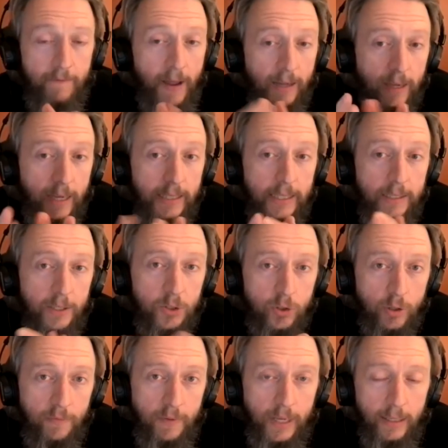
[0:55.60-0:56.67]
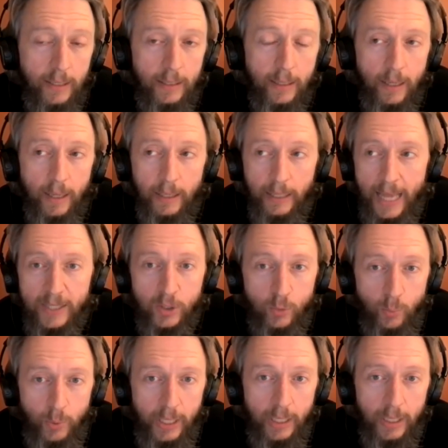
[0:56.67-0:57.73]
fact, I did a survey uh, last
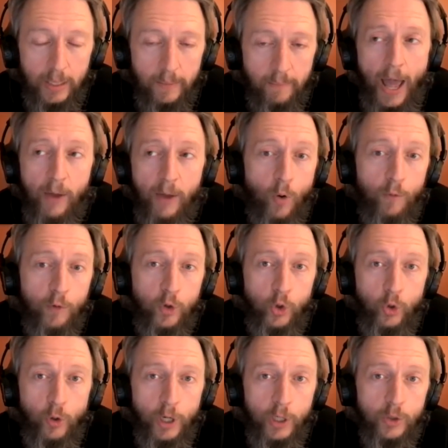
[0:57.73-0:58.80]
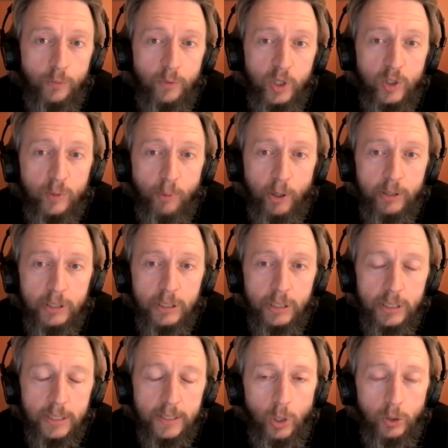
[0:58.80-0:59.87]
week. I had over 200
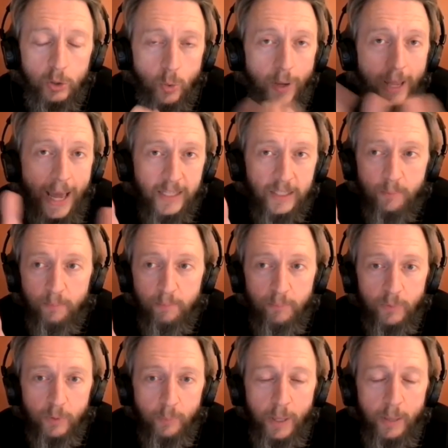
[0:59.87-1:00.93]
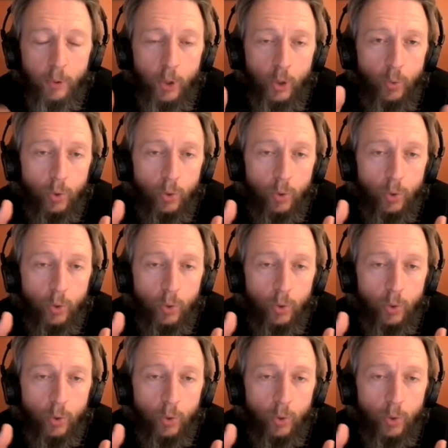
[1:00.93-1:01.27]
responses. So I asked the people who